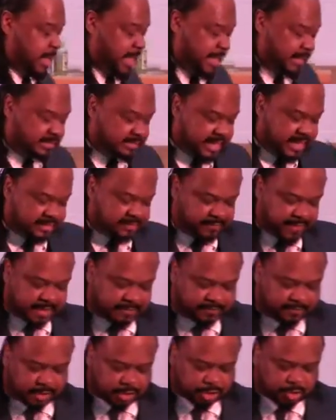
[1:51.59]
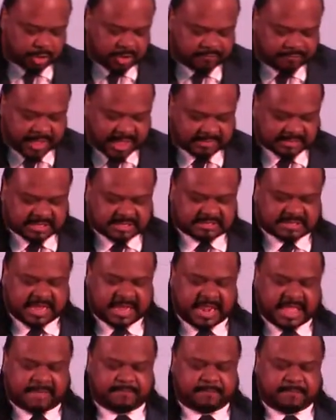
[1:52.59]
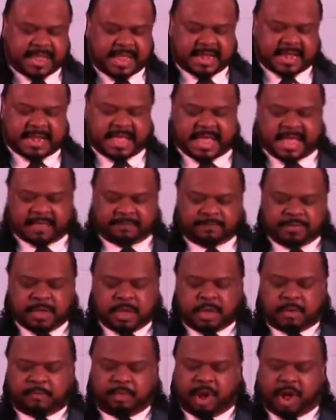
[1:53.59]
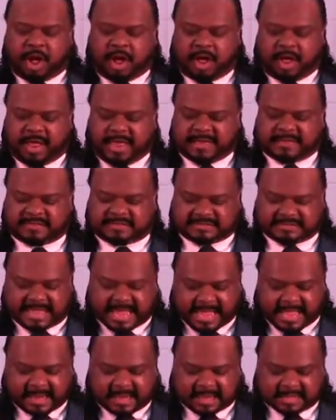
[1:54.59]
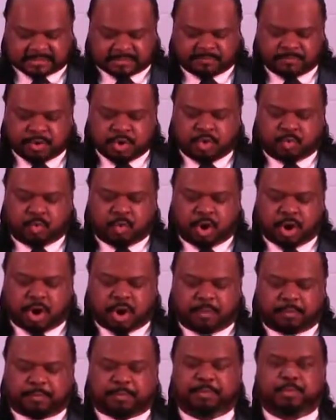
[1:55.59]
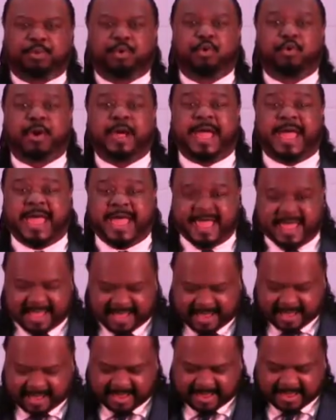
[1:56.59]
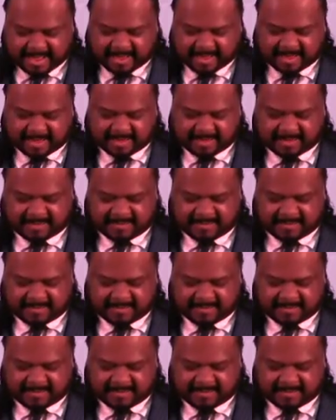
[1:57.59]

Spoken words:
It says, verse 25 says, and at midnight, Paul and Silas were praying.